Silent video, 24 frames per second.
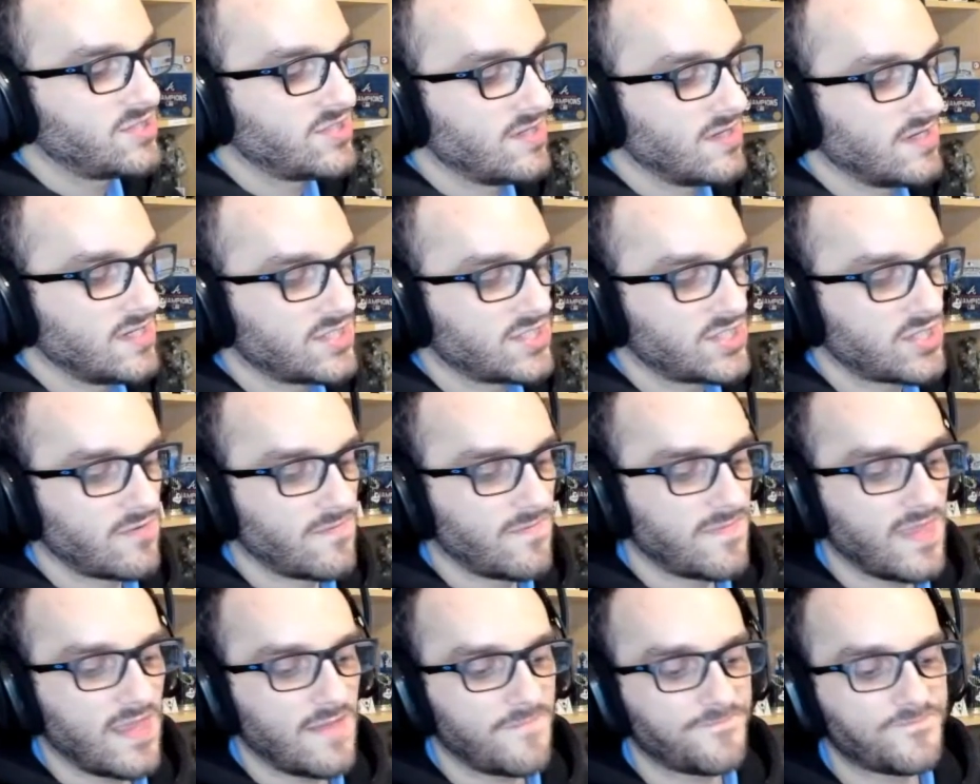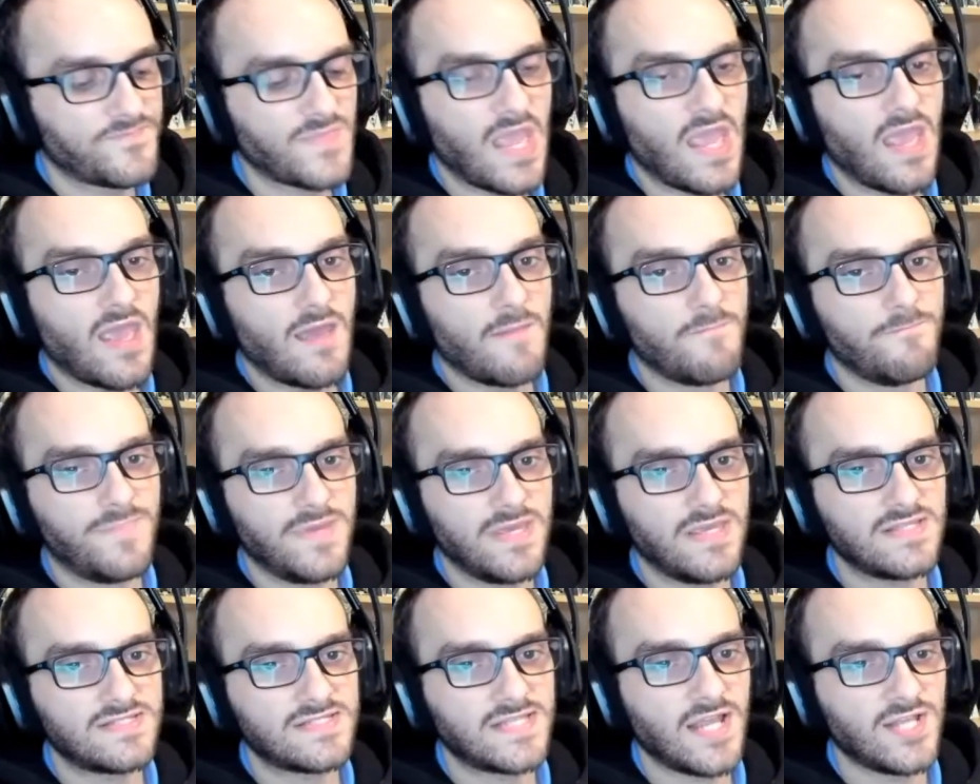So
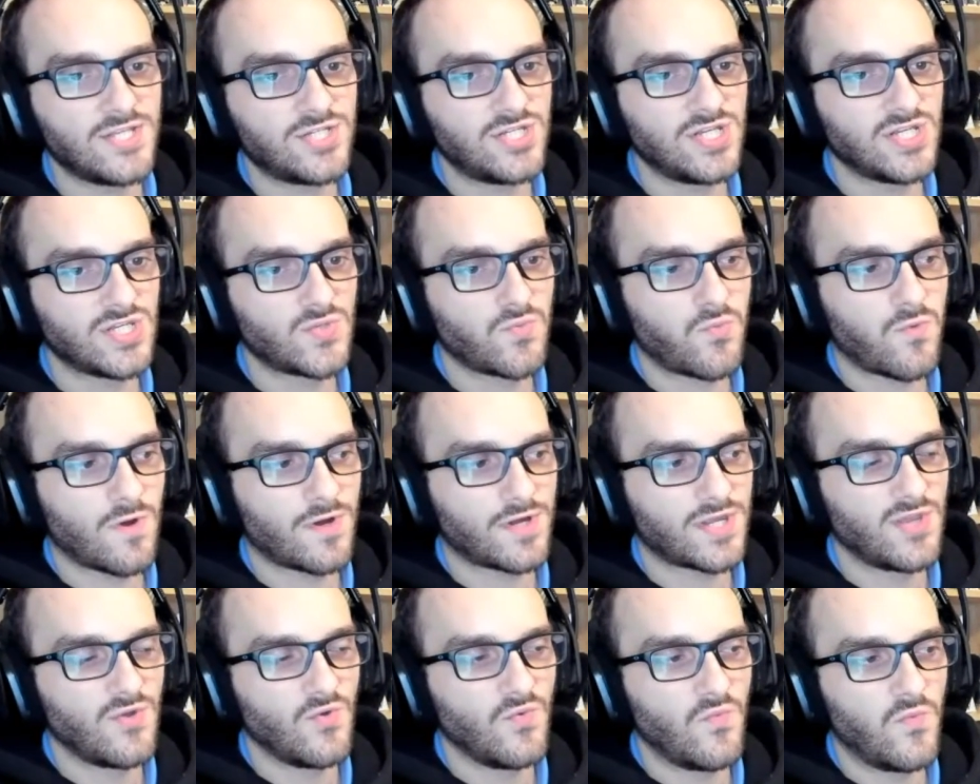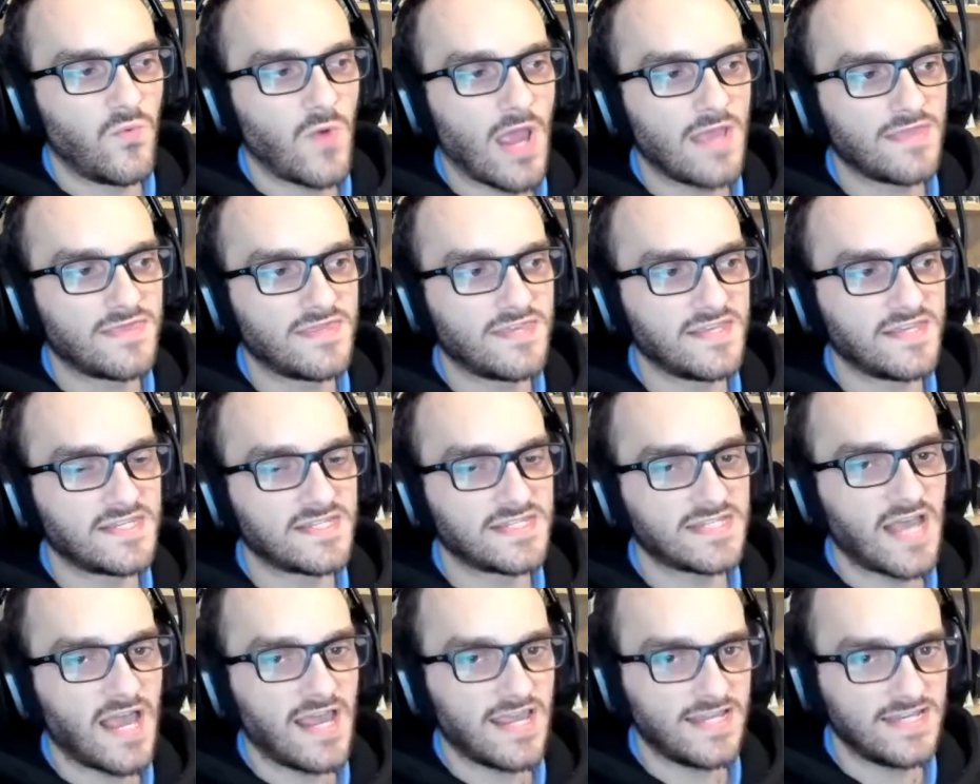B essentially is working with this
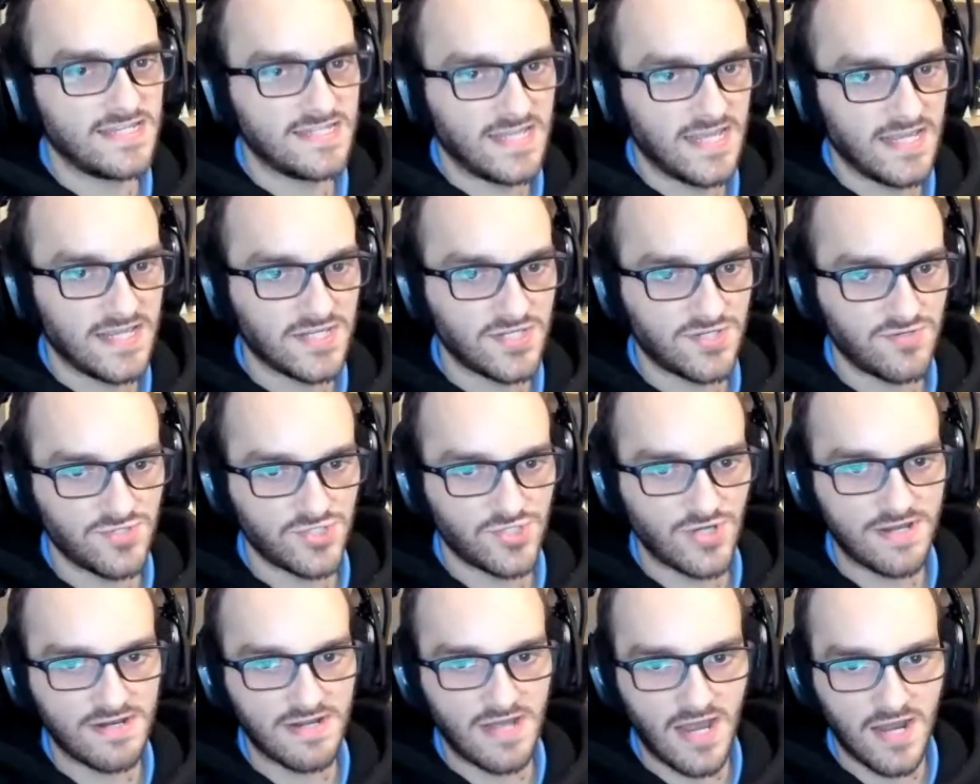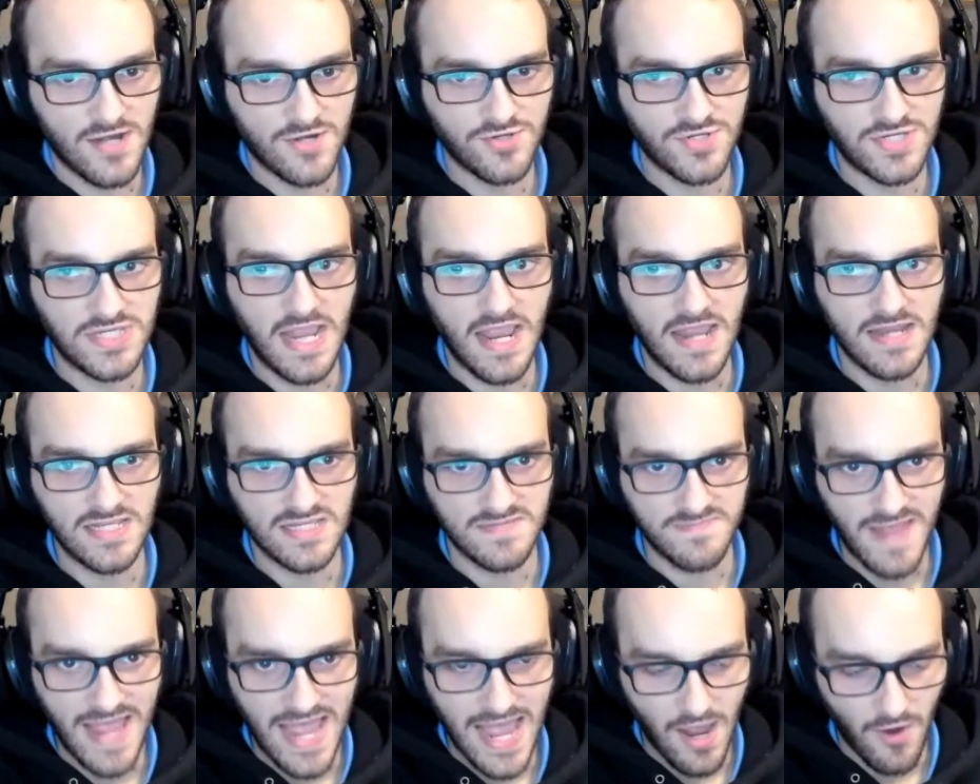scientist who's trying to understand his
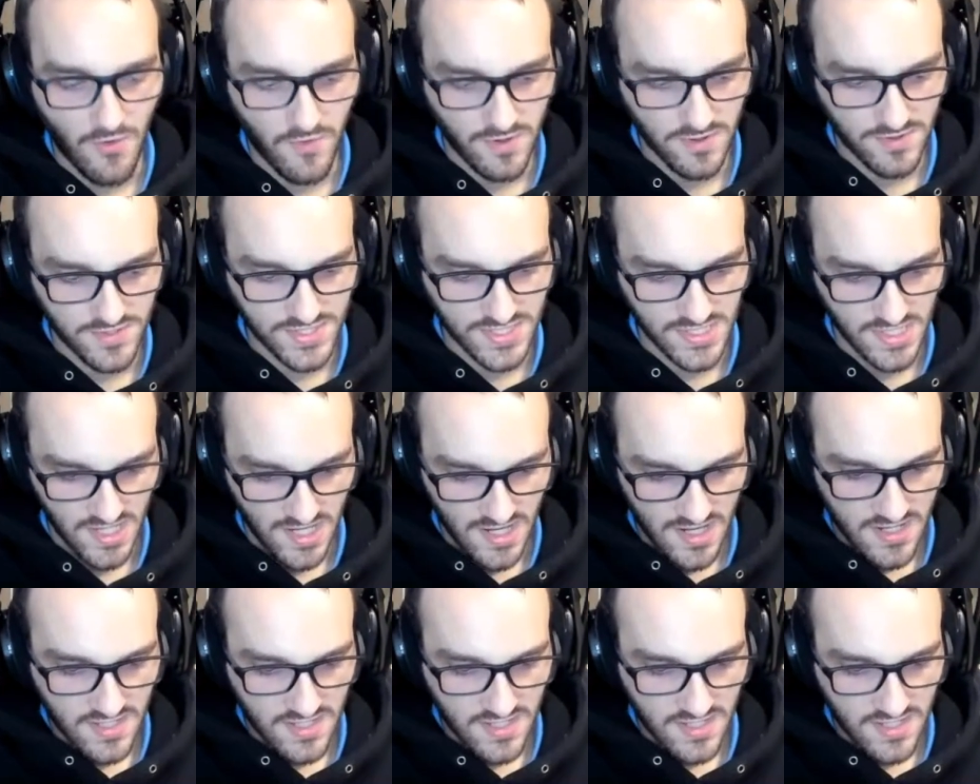powers.